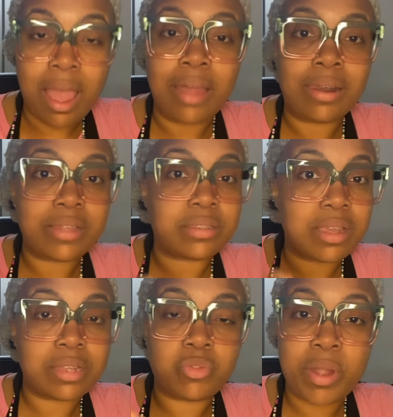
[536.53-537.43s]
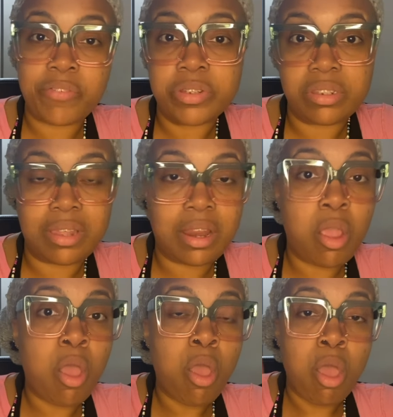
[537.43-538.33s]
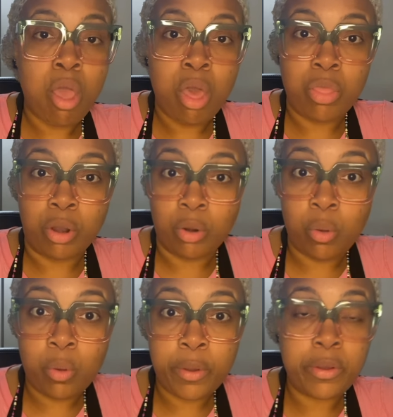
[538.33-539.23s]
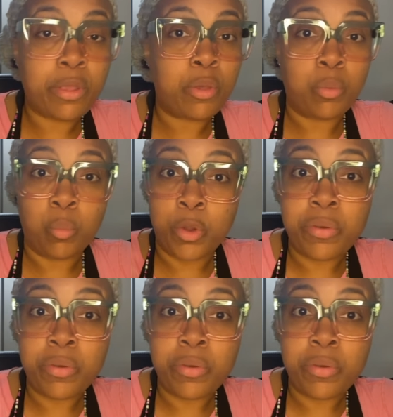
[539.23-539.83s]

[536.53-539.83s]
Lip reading: Unless he is referencing the Lord, we're